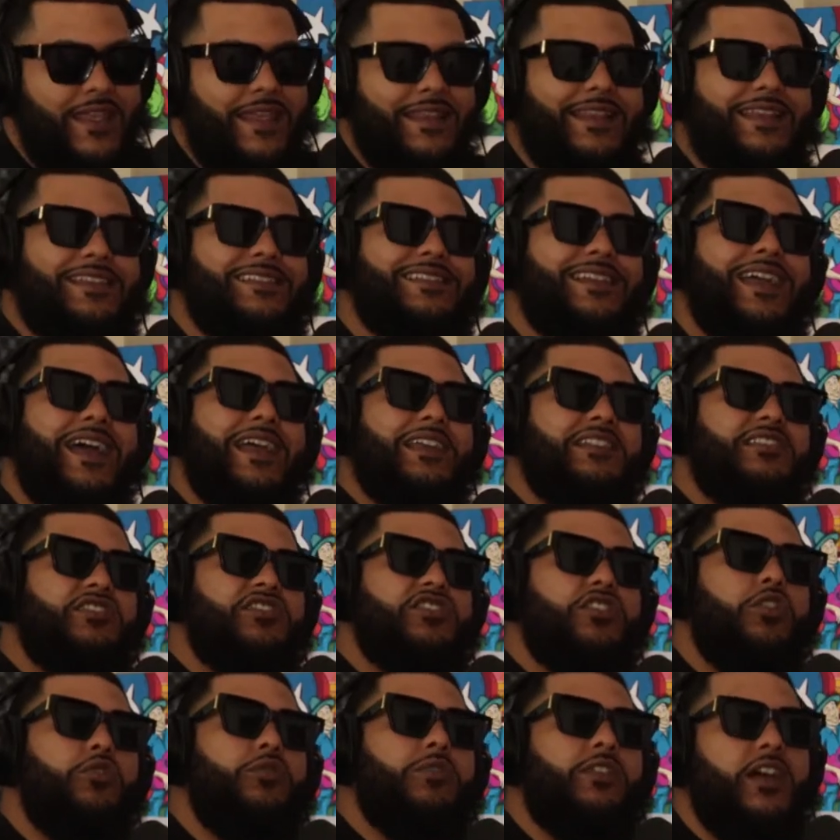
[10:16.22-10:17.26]
This guy's
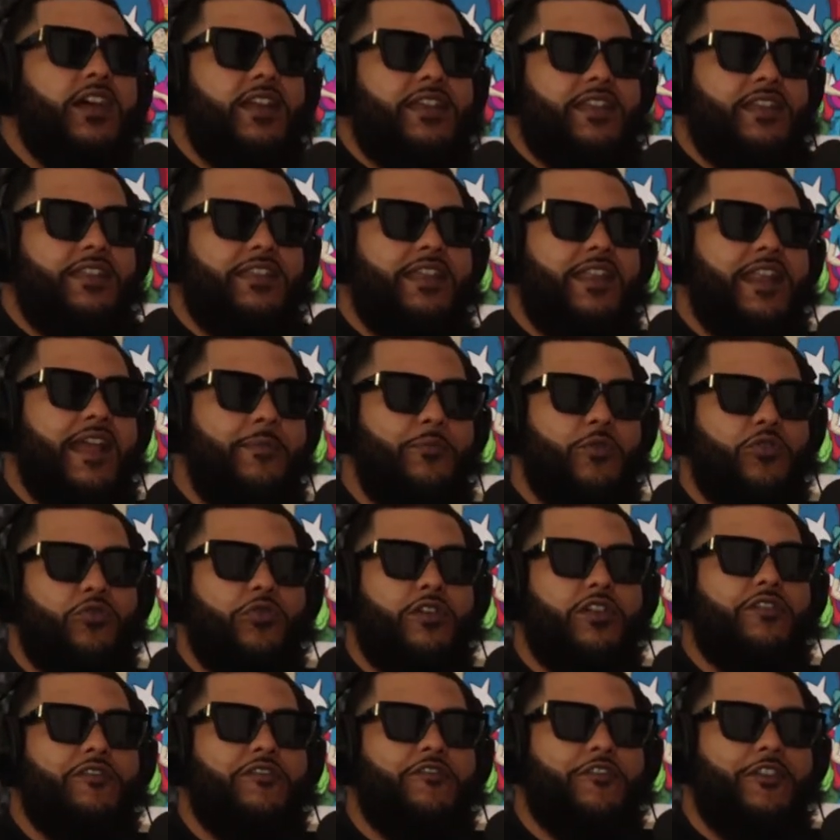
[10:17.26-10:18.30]
so lucky that I'm a
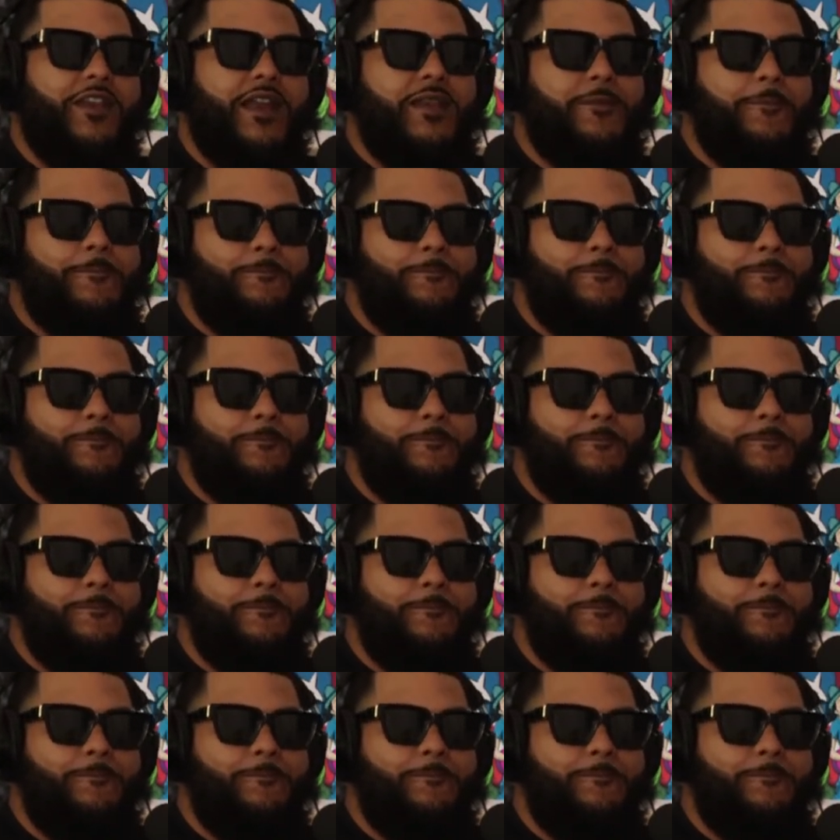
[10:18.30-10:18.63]
real friend